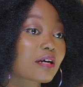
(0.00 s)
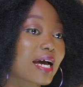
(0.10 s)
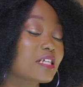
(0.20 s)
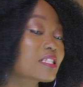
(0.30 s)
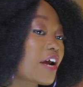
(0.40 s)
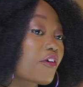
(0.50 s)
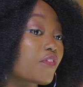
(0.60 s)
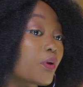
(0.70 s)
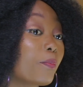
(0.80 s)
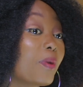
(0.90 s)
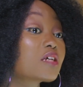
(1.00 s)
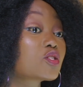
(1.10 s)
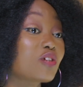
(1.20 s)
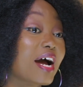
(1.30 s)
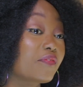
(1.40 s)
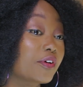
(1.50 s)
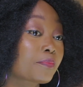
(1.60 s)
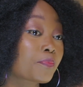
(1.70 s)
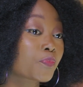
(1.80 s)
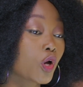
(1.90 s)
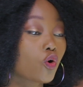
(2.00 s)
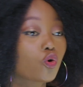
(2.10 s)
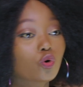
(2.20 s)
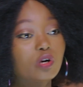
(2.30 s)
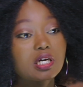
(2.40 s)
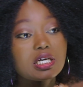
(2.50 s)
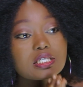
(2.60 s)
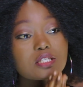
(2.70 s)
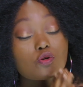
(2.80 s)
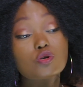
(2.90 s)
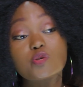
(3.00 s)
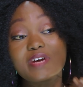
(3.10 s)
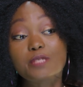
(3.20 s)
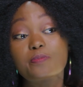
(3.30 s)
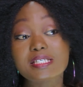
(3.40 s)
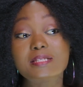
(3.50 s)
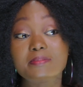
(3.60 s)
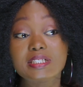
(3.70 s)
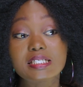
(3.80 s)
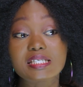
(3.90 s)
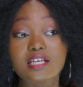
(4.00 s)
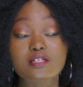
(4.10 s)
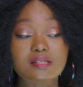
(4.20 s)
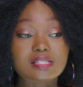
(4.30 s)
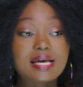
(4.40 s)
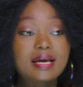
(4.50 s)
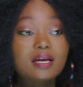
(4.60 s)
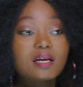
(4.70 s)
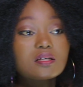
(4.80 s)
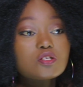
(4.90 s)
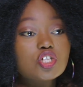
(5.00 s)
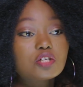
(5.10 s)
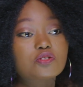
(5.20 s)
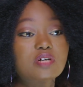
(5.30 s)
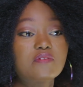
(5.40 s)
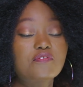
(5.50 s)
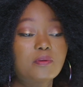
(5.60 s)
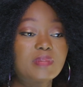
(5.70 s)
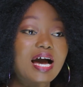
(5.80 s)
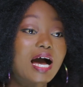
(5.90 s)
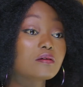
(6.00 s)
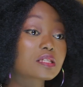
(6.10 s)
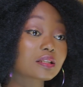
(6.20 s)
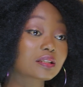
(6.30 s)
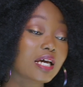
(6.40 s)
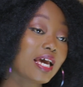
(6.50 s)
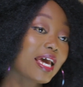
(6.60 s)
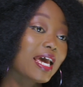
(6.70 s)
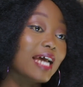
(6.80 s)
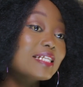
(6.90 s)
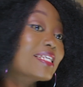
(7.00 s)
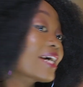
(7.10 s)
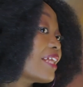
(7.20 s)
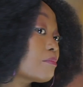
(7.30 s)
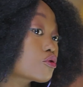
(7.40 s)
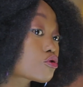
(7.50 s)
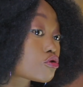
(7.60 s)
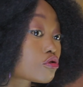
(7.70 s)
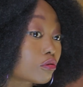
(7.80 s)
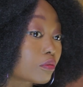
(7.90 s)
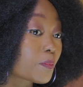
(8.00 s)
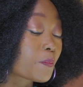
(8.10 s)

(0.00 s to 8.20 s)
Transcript: look at the scenario of a bus driver whose responsibility is to take children from their houses and take them to school.